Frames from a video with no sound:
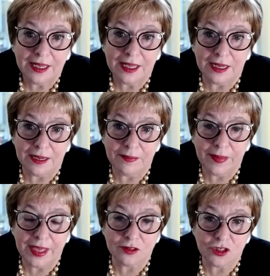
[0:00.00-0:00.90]

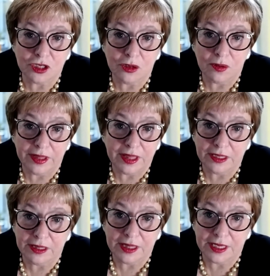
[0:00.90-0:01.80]
And so I
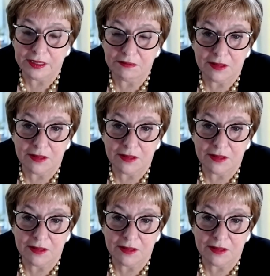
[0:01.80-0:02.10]
think that